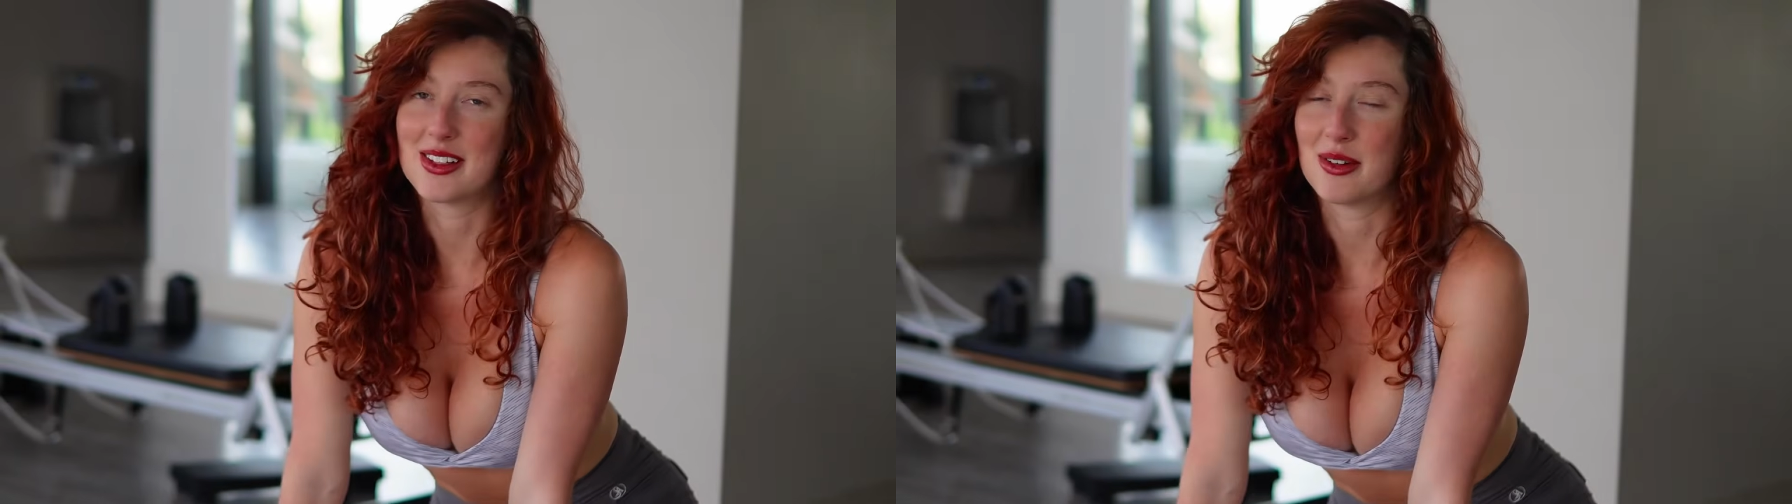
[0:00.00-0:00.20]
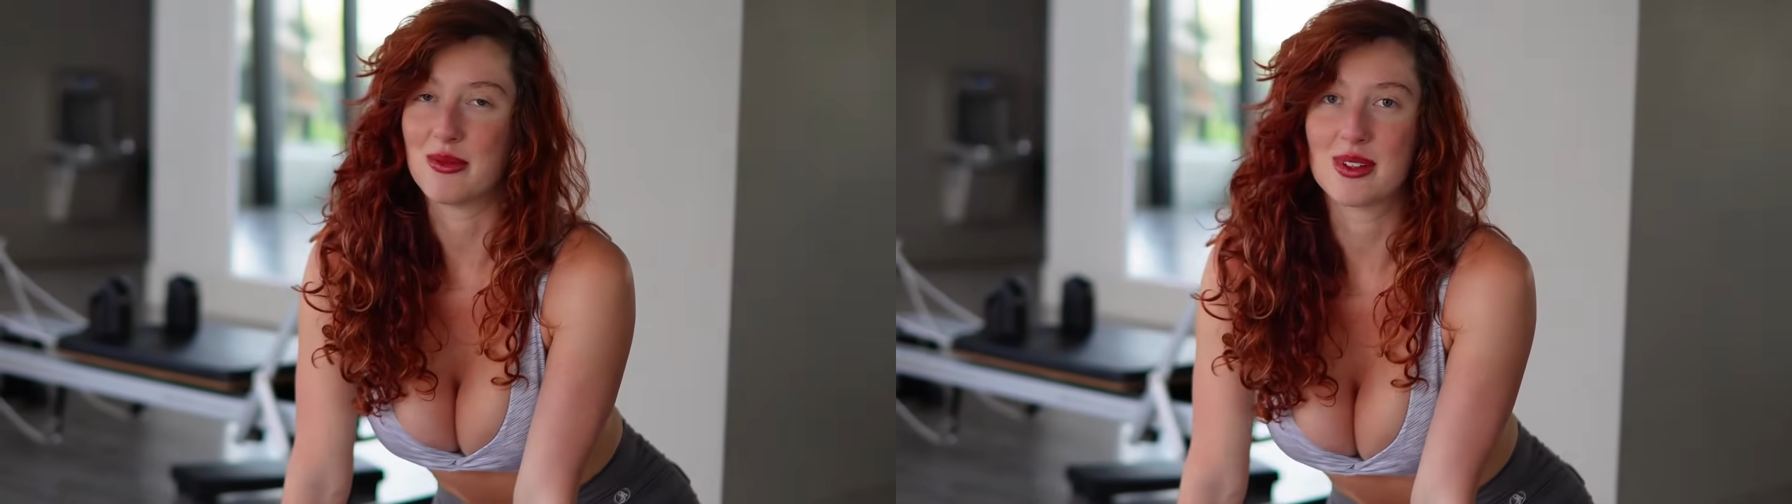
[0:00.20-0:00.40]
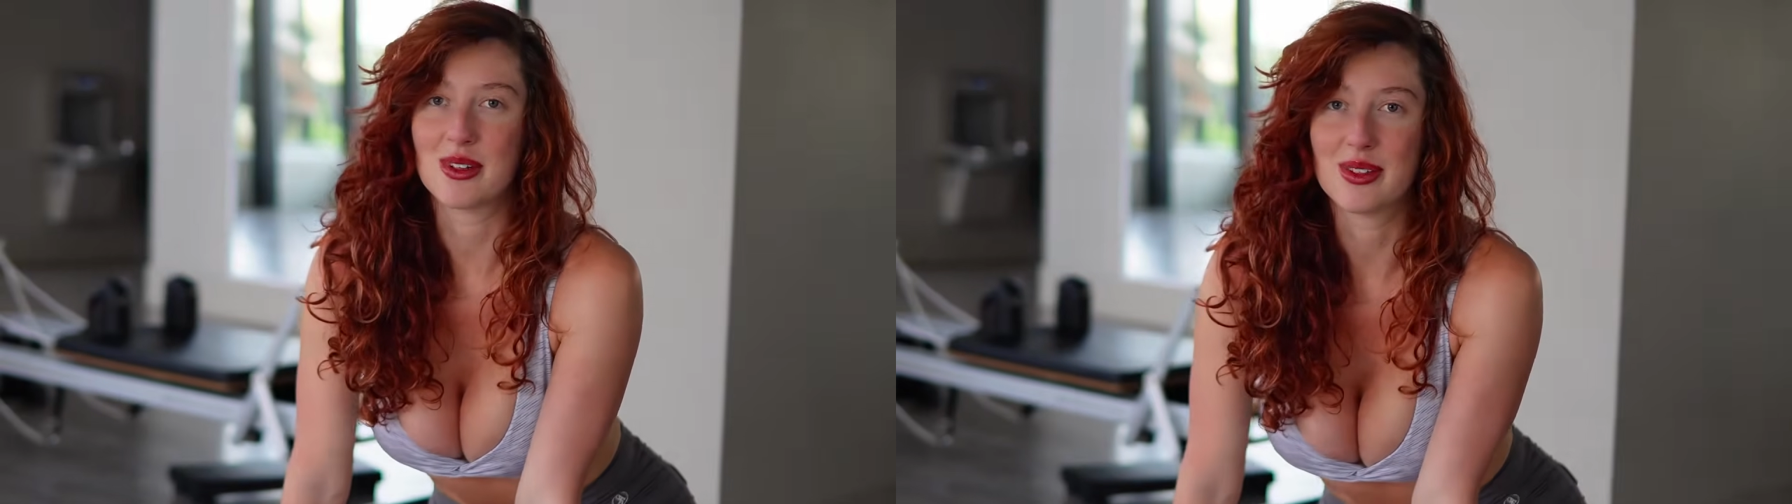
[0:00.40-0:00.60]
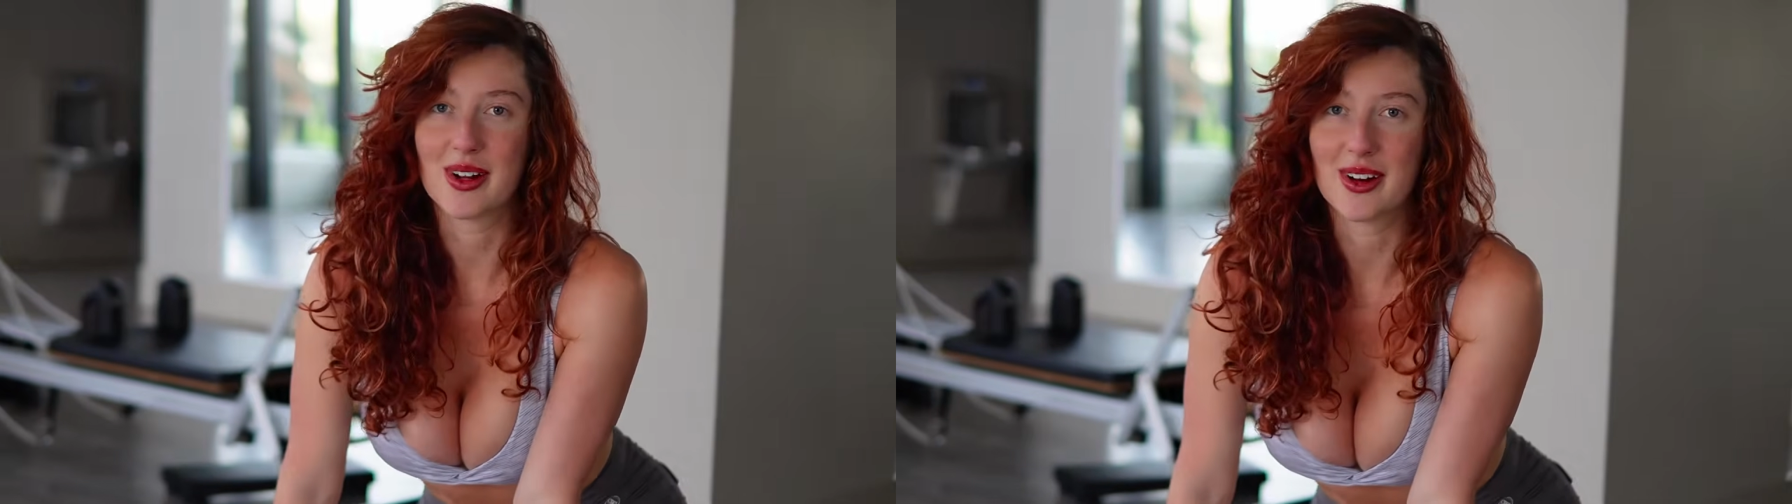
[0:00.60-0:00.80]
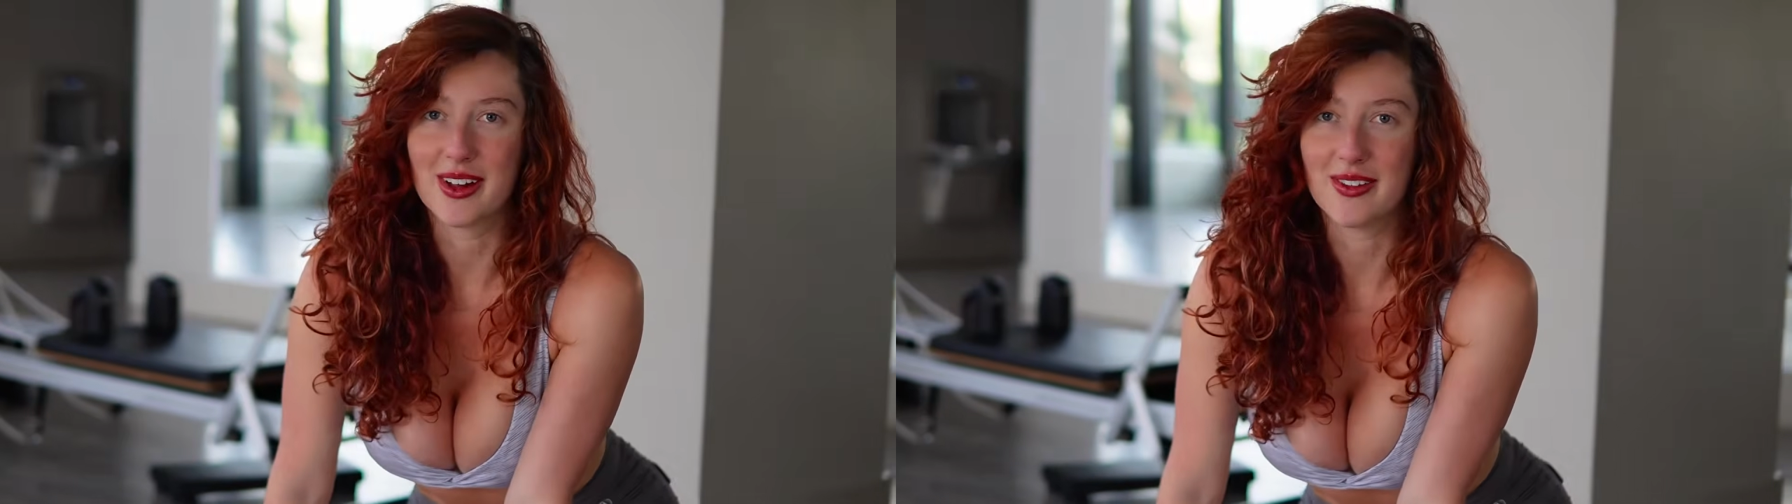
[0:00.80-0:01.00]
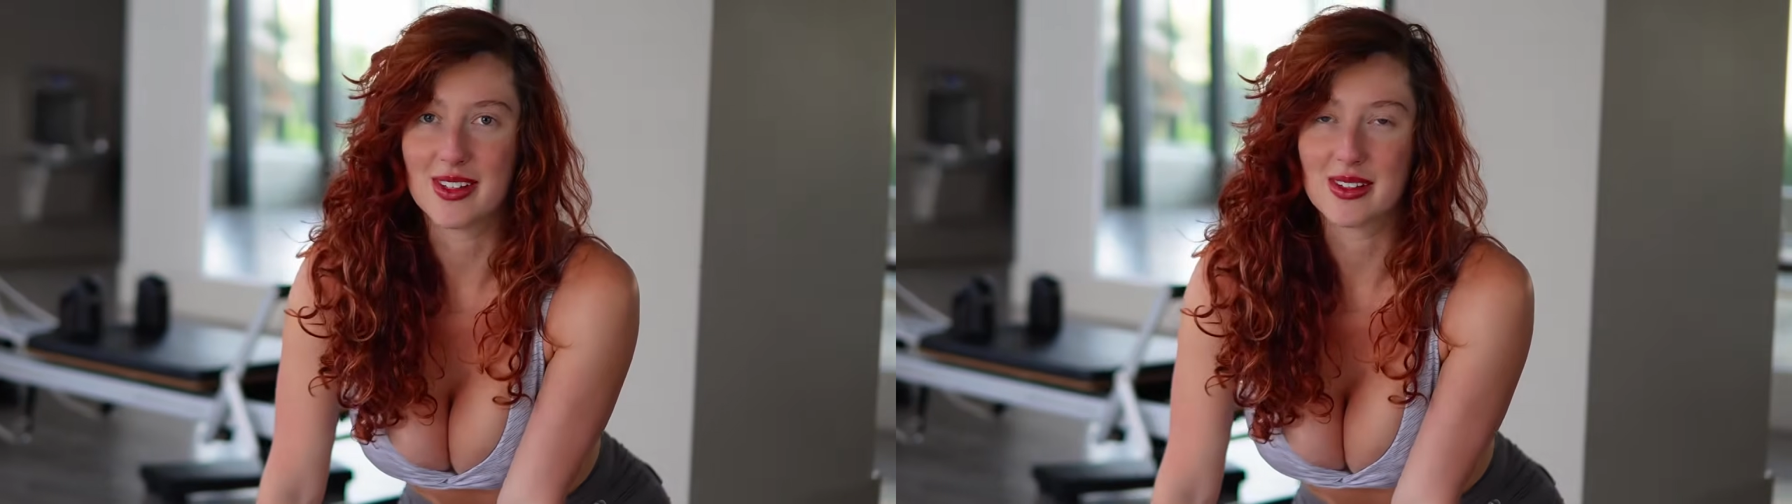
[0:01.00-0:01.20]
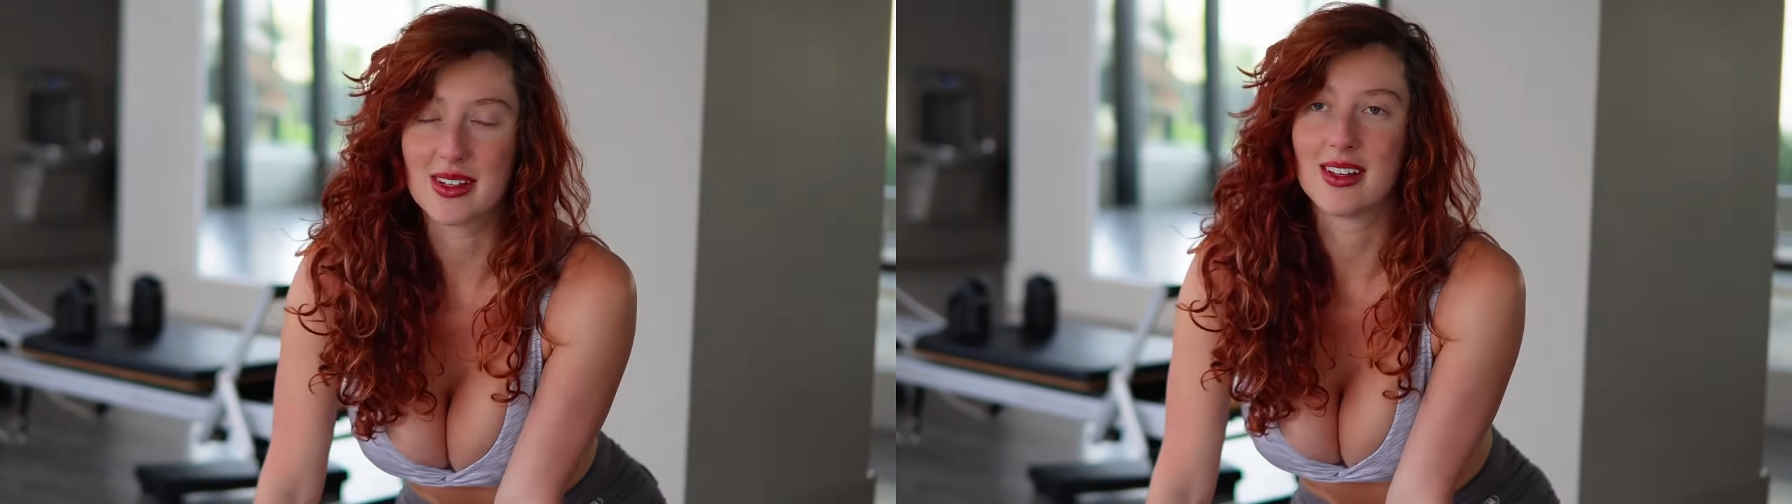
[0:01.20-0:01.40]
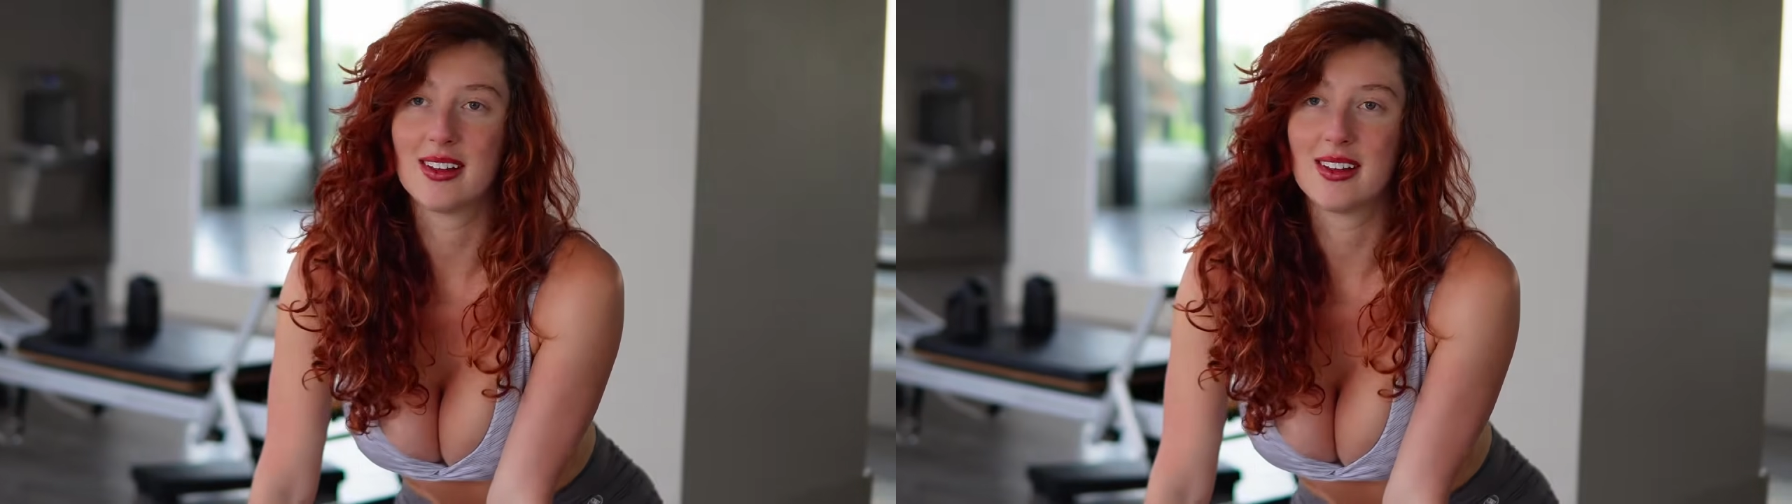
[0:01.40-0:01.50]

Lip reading: so I'm so sorry if it's